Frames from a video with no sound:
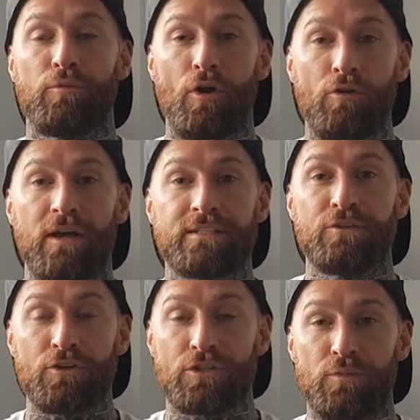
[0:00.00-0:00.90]
progress,
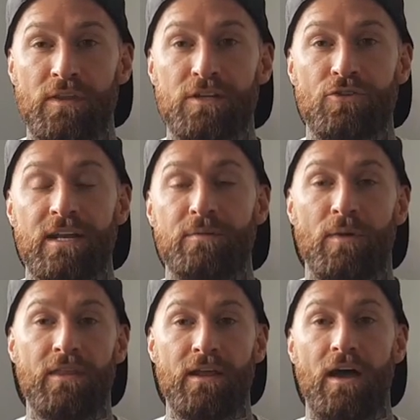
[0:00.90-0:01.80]
not just with their training,
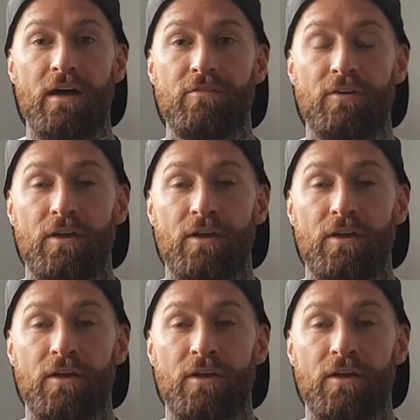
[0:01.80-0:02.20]
but their life.